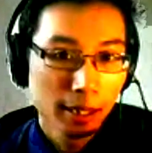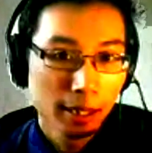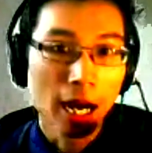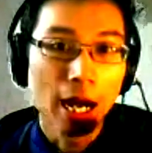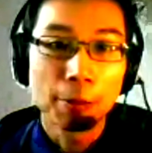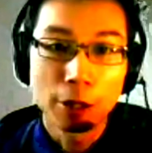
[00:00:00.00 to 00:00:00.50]

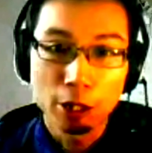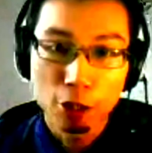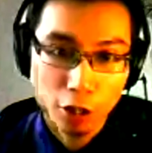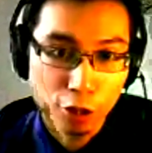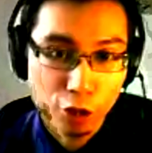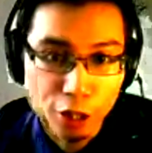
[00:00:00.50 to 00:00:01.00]
I'm going to
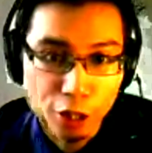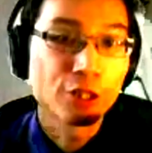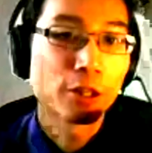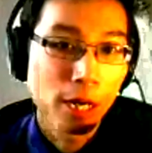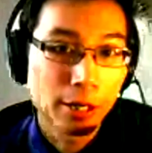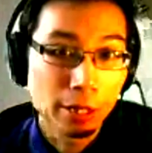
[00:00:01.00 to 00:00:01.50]
start changing that
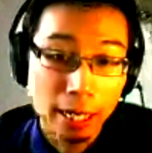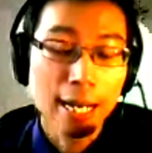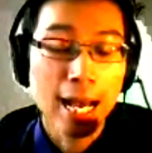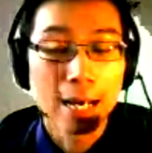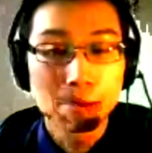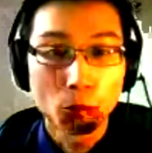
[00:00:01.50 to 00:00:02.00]
around and, and
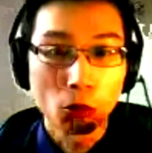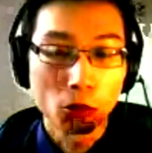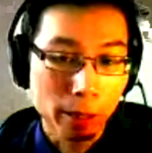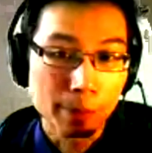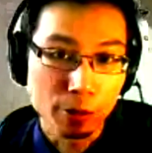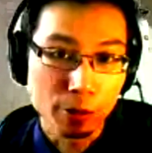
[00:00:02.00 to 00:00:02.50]
add more of my
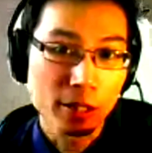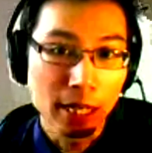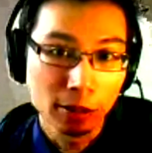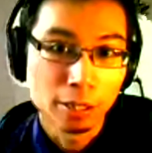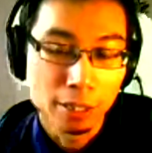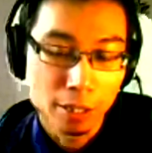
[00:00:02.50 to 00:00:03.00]

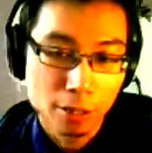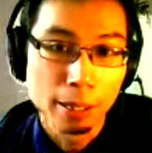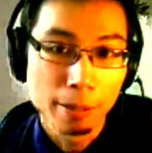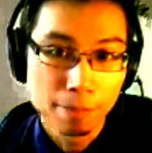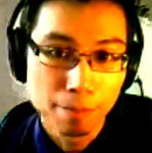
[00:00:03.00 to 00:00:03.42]
personality into my.